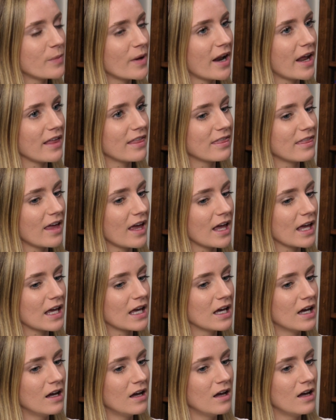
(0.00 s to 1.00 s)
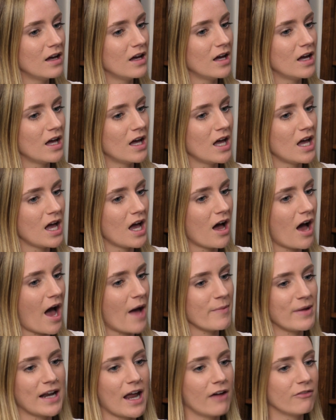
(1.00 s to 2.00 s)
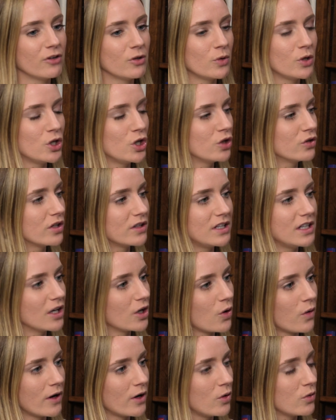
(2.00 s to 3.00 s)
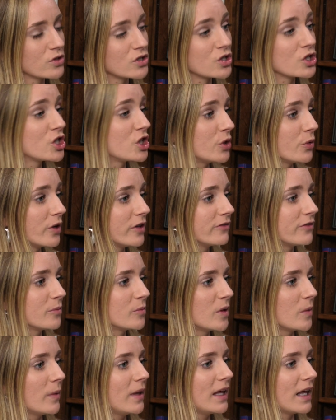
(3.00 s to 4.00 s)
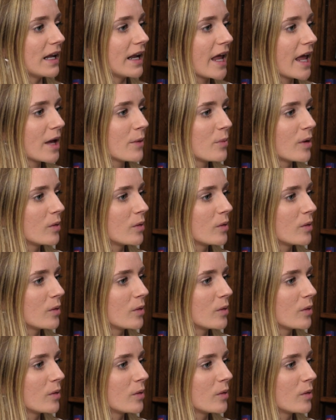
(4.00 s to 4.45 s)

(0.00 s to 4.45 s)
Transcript: But I think, I mean, everyone knew that the acquittal was a shoo-in from the beginning,